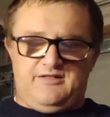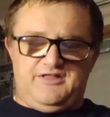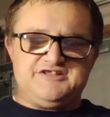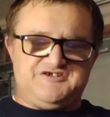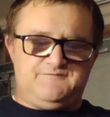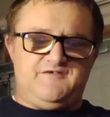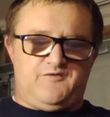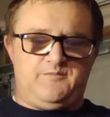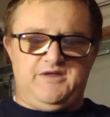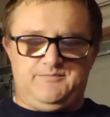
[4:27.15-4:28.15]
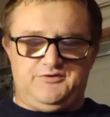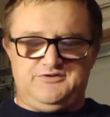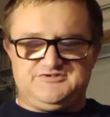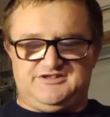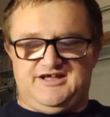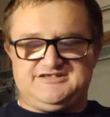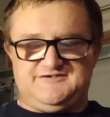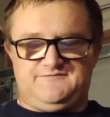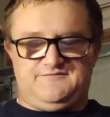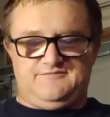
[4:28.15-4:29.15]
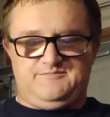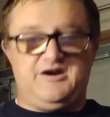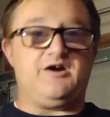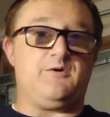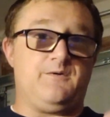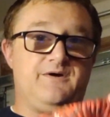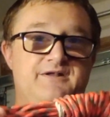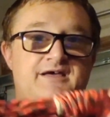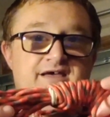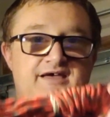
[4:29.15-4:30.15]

lots of different people use lots of paracord.